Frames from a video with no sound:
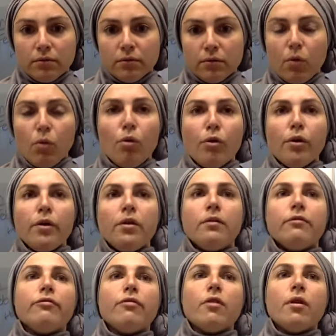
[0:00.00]
or
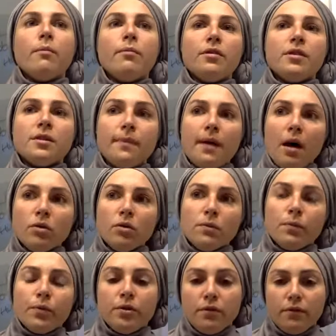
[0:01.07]
from the spouse
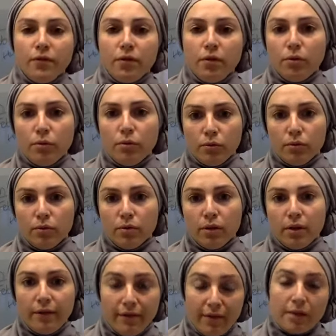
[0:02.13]
point of view
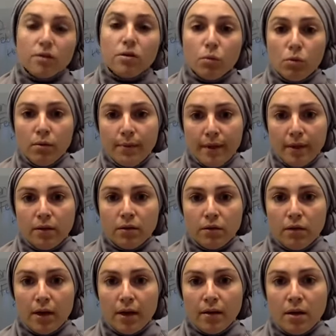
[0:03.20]
if that's a woman
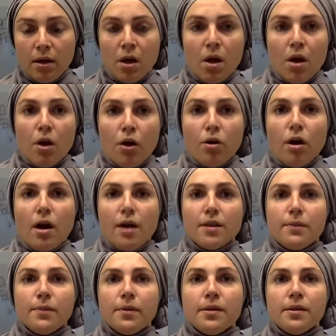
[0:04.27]
right her
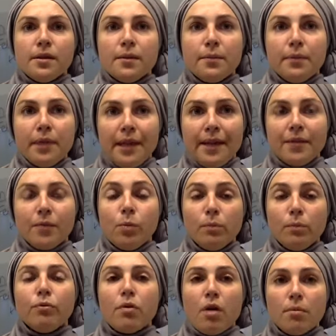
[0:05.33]
husband's complaint
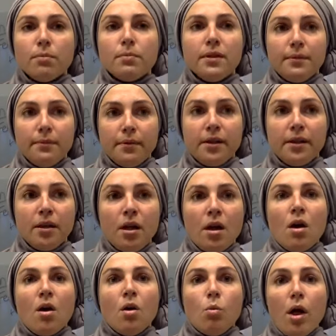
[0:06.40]
will probably be
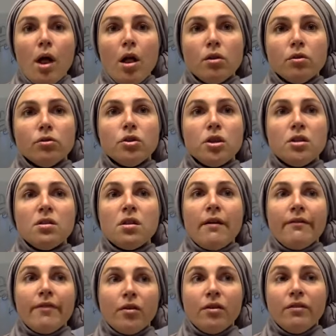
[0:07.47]
well she's
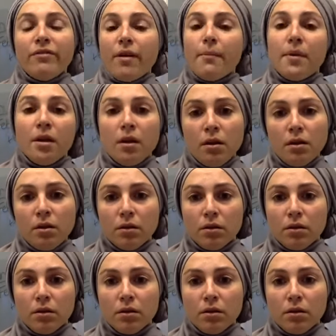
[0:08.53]
not very feminine